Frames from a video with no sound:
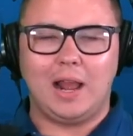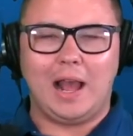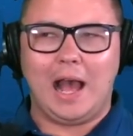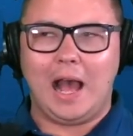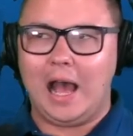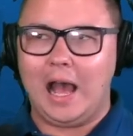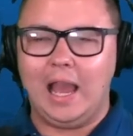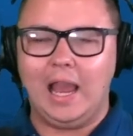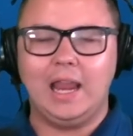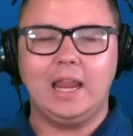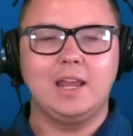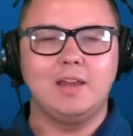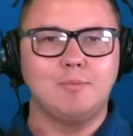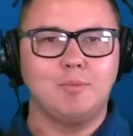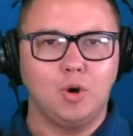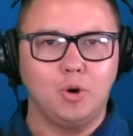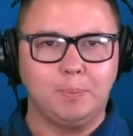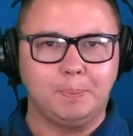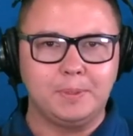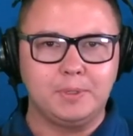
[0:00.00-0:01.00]
I am
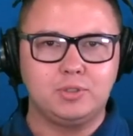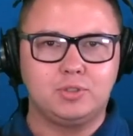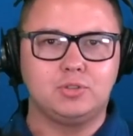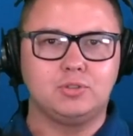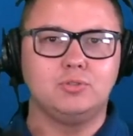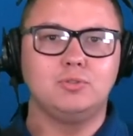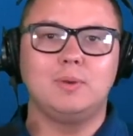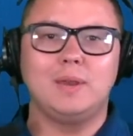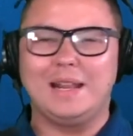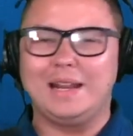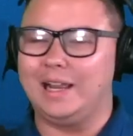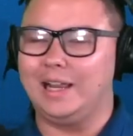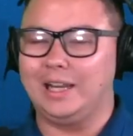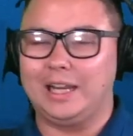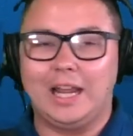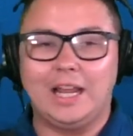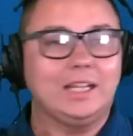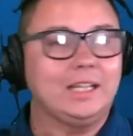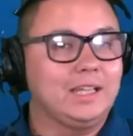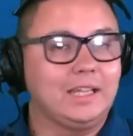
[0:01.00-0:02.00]
open to, and I
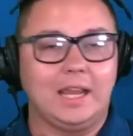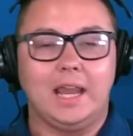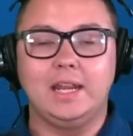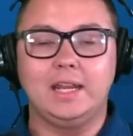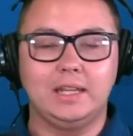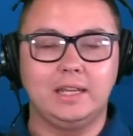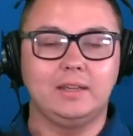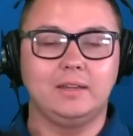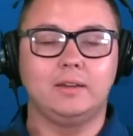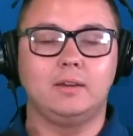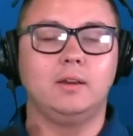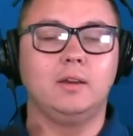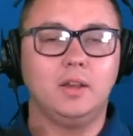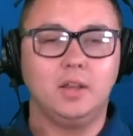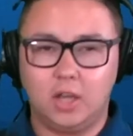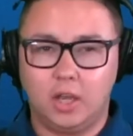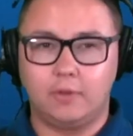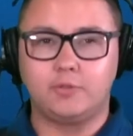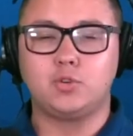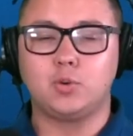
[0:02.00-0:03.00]
like the idea
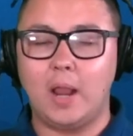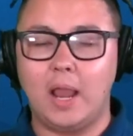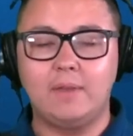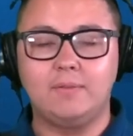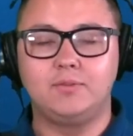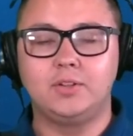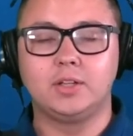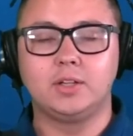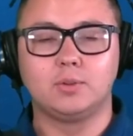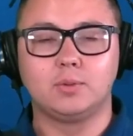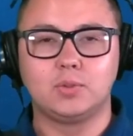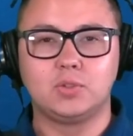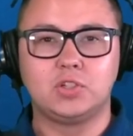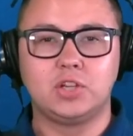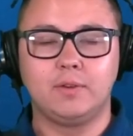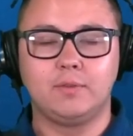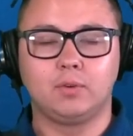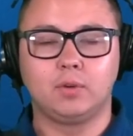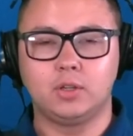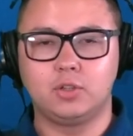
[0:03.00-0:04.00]
of drafting a
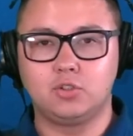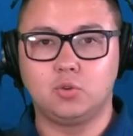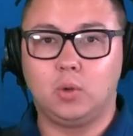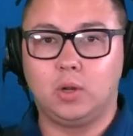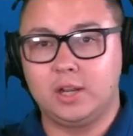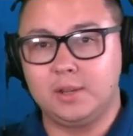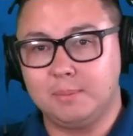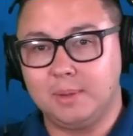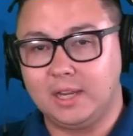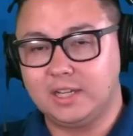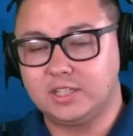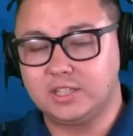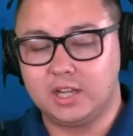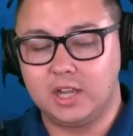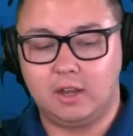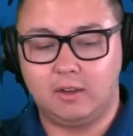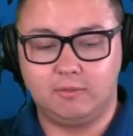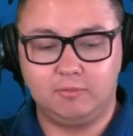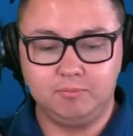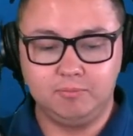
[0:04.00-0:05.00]
receiver at 20
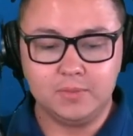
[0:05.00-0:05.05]
myself.